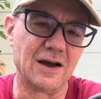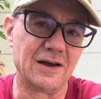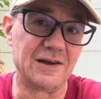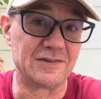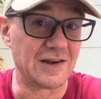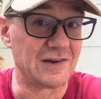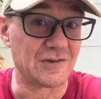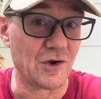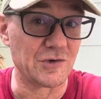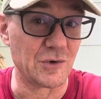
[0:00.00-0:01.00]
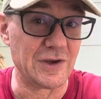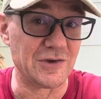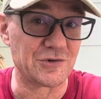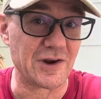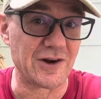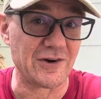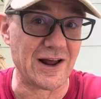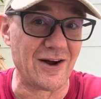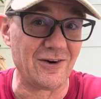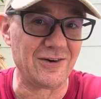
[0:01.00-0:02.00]
He said he's also a heel striker
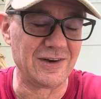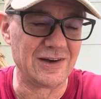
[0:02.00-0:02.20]
now.